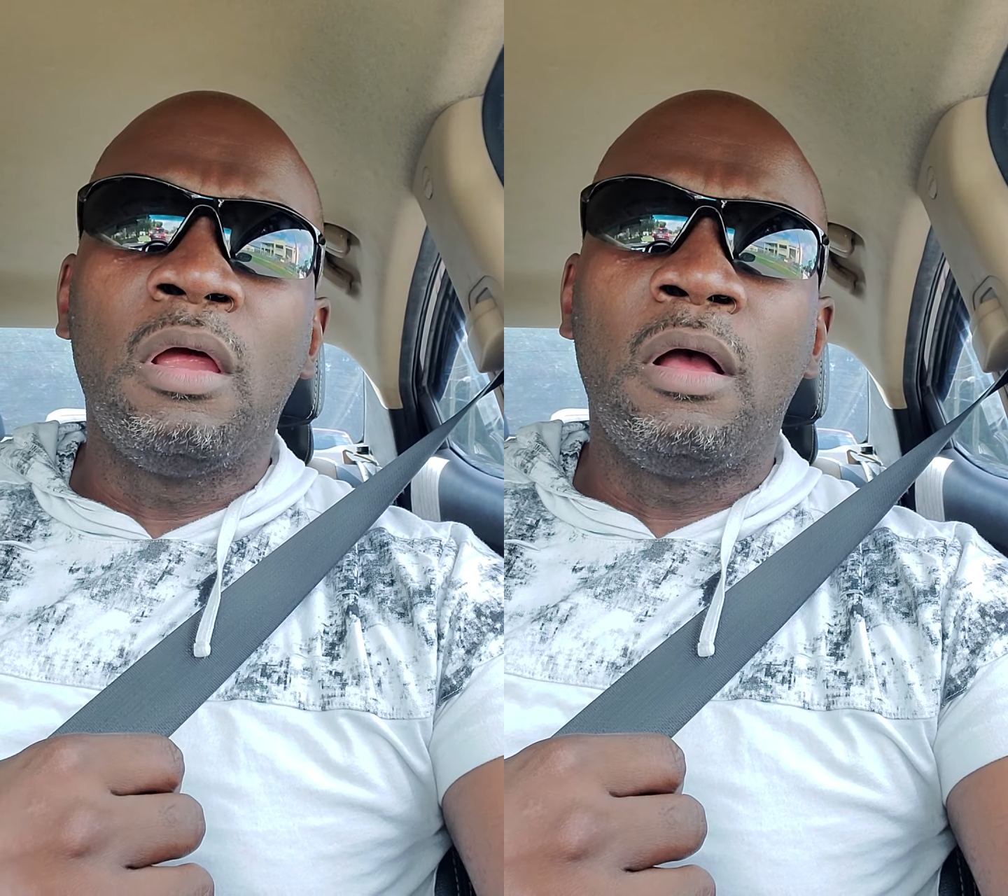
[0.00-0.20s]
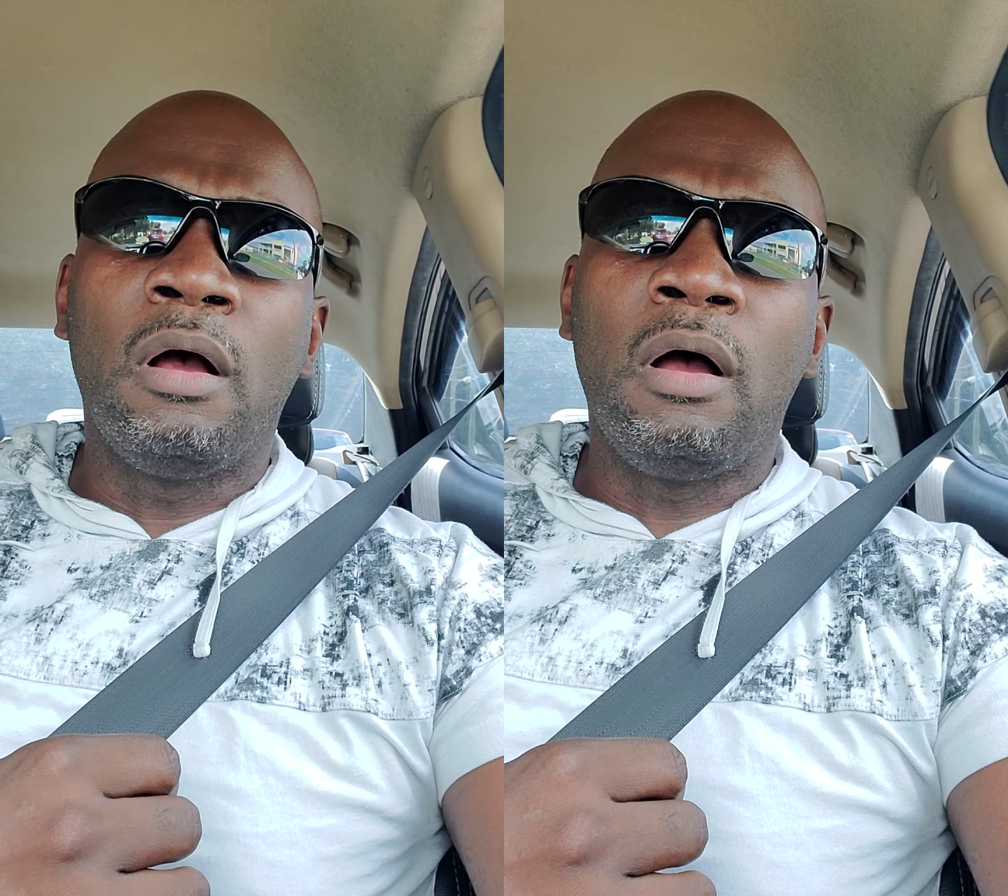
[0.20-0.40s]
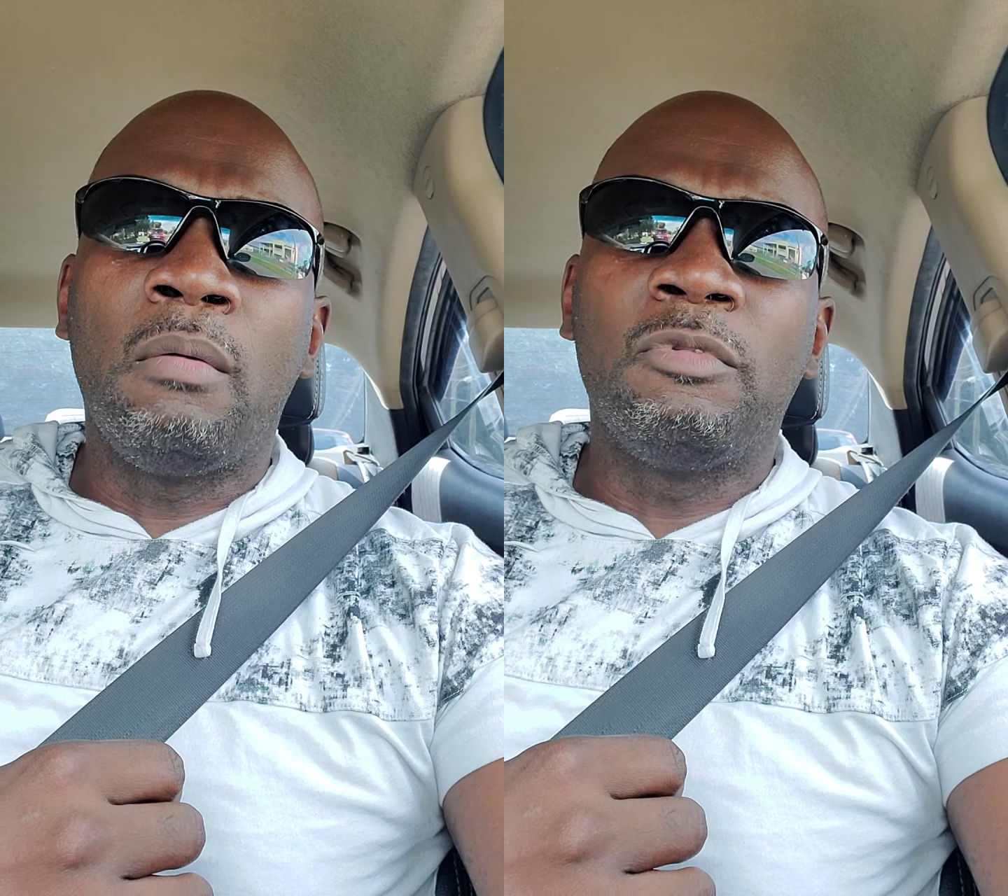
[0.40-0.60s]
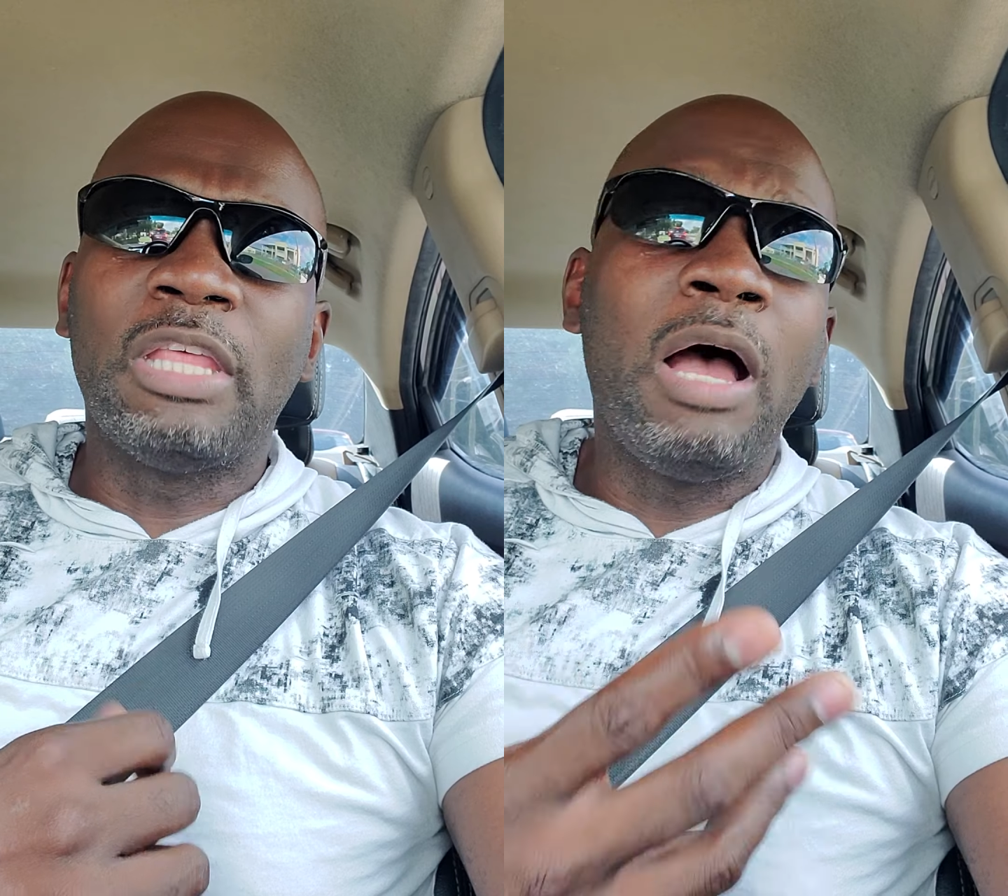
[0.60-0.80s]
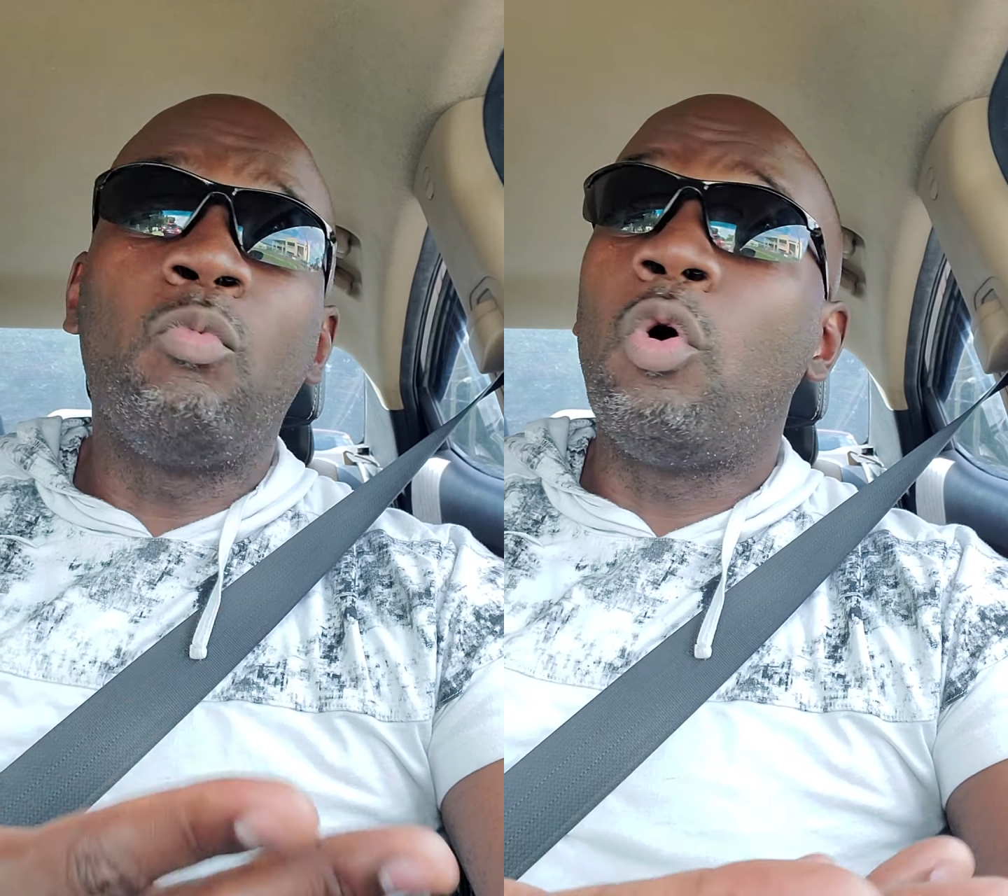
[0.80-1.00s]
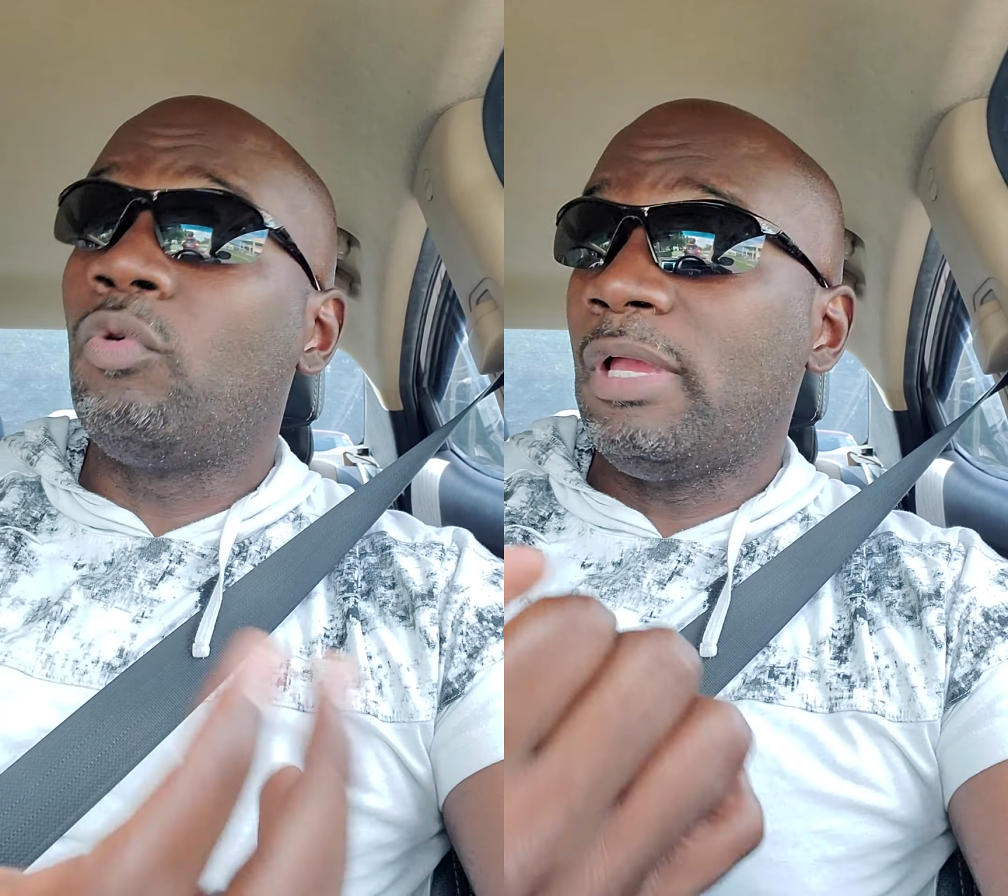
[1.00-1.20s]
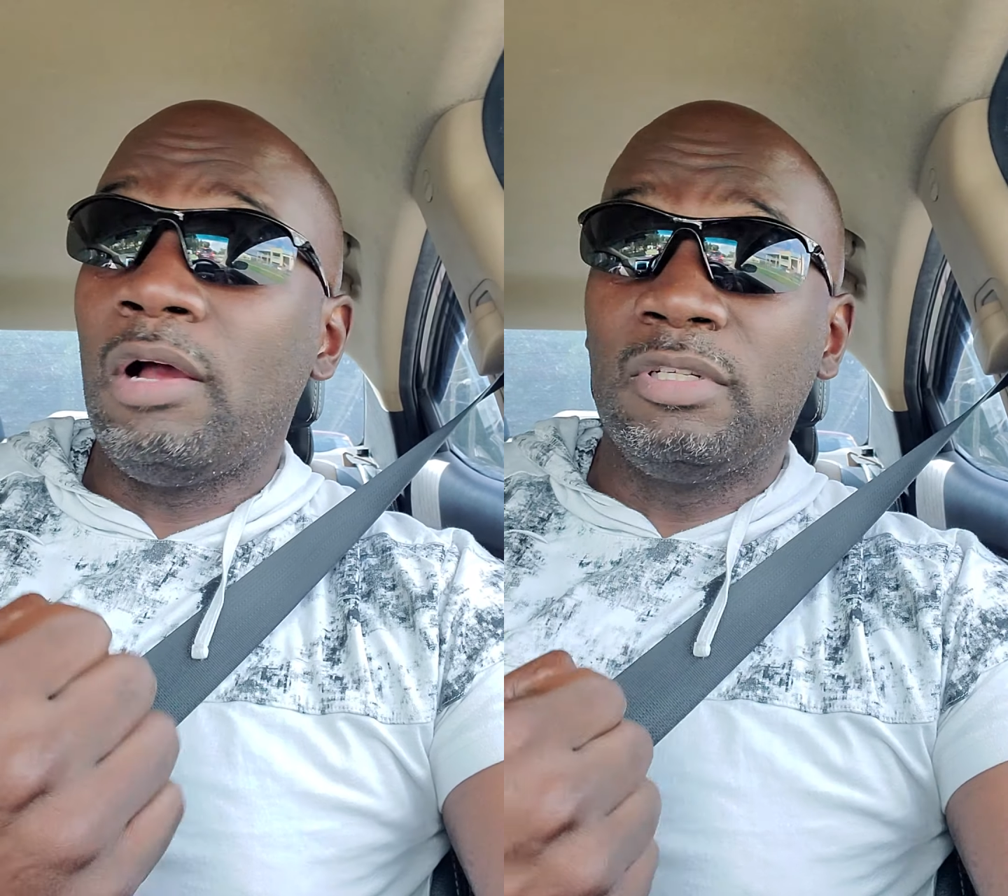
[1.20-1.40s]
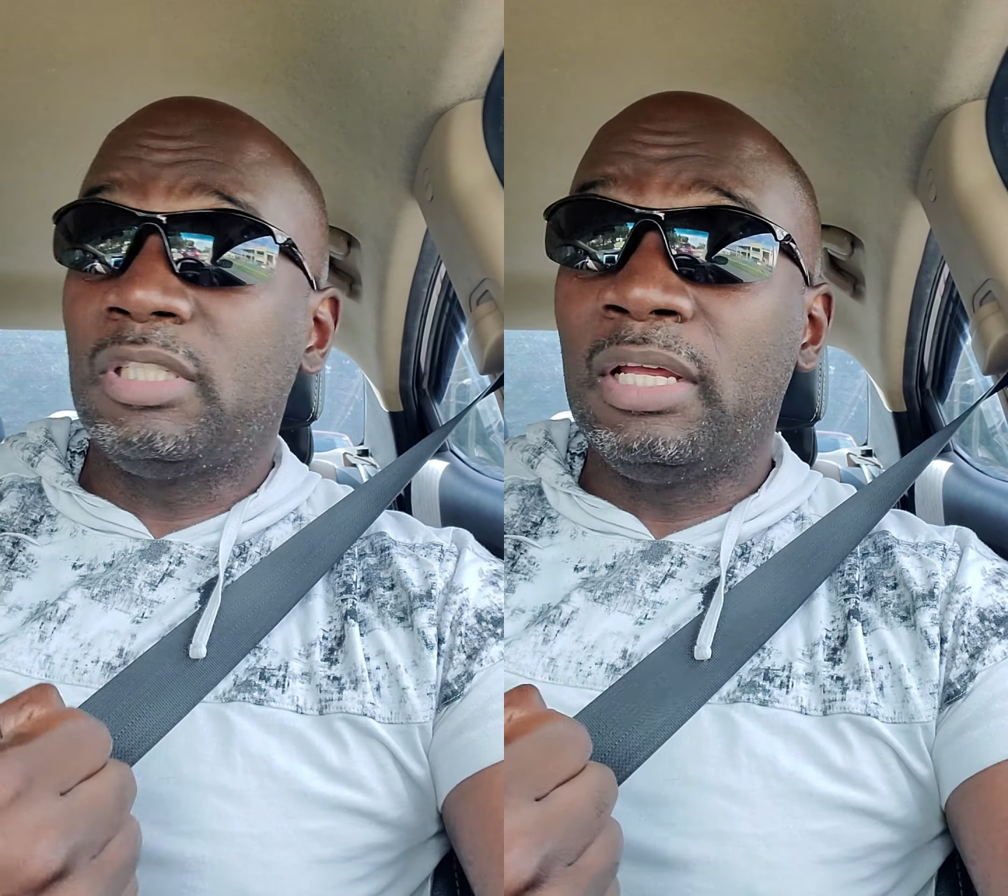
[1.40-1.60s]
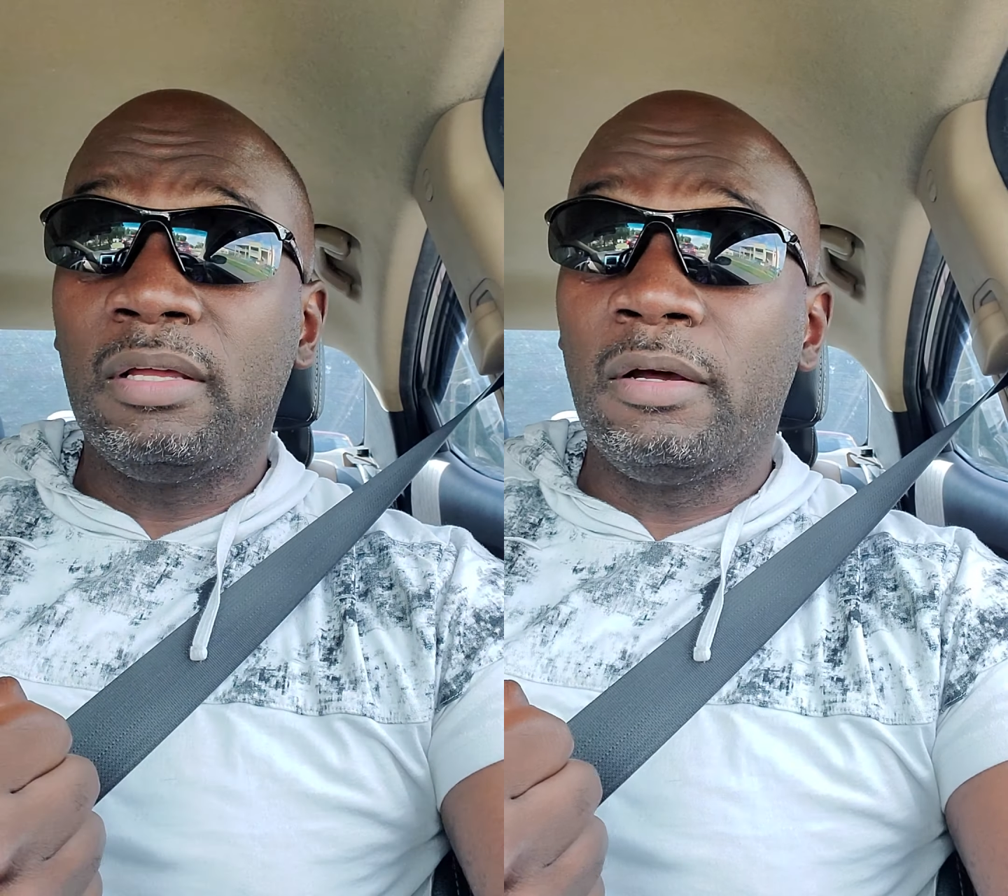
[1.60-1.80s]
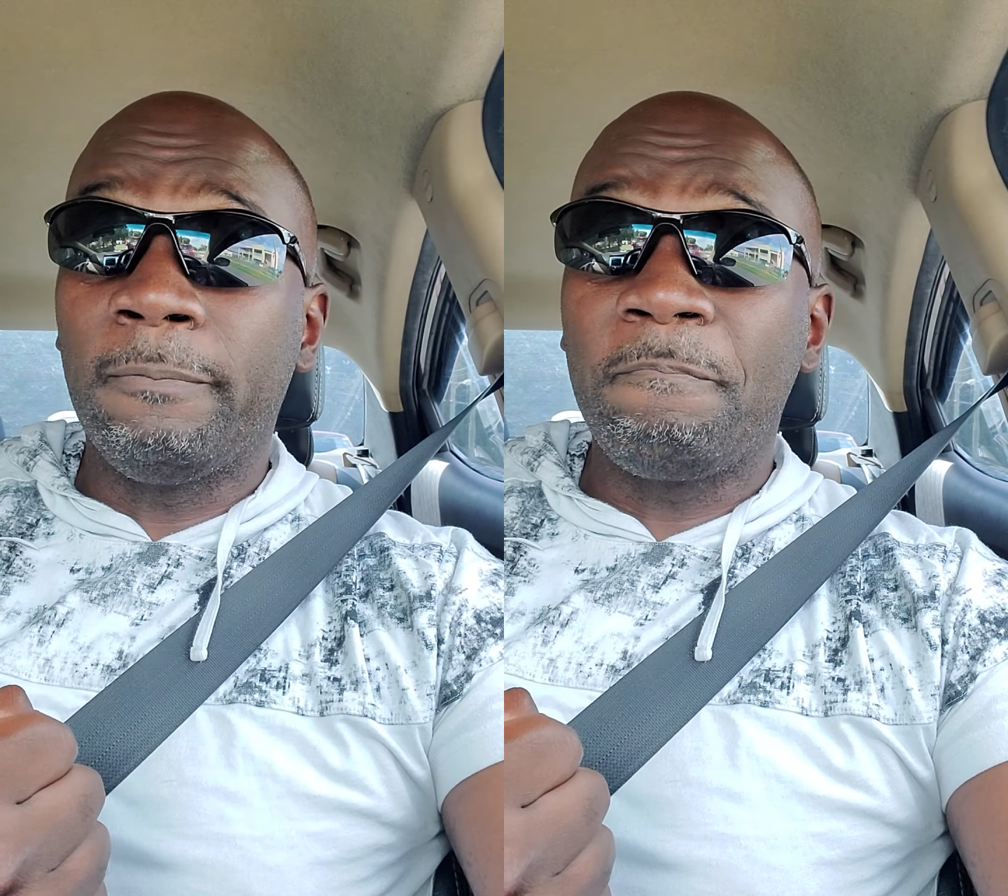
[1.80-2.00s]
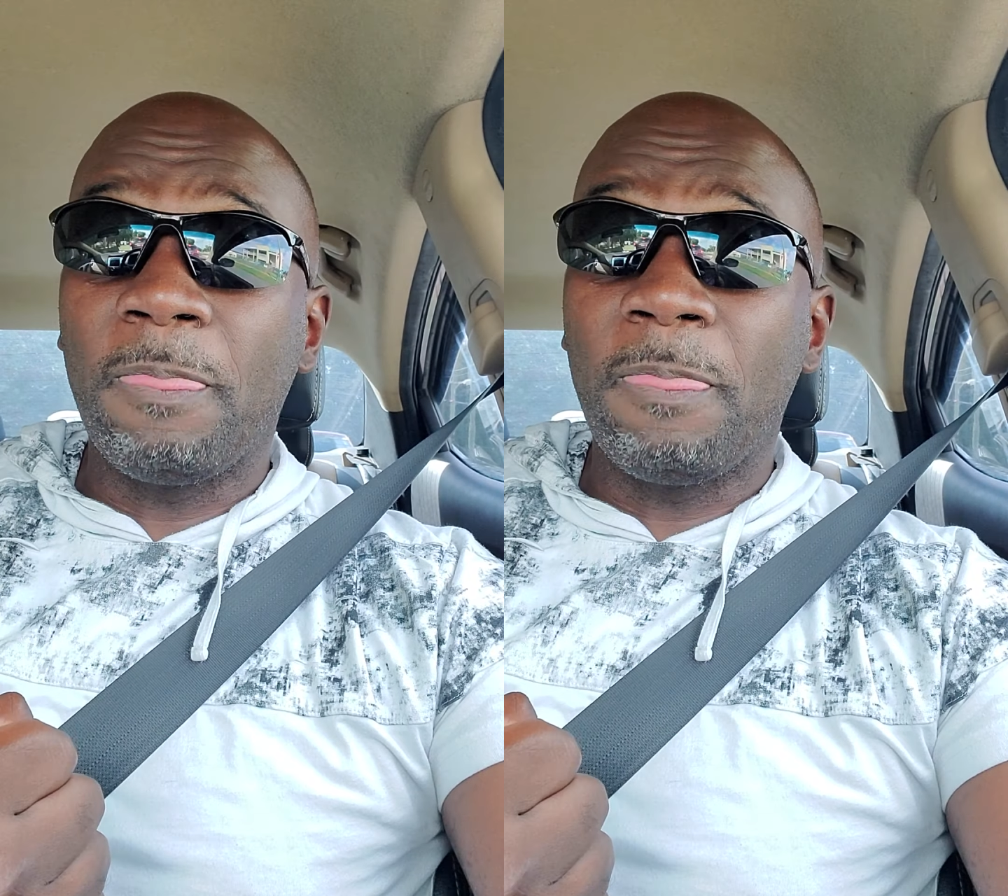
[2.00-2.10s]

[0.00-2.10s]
that won't count as income.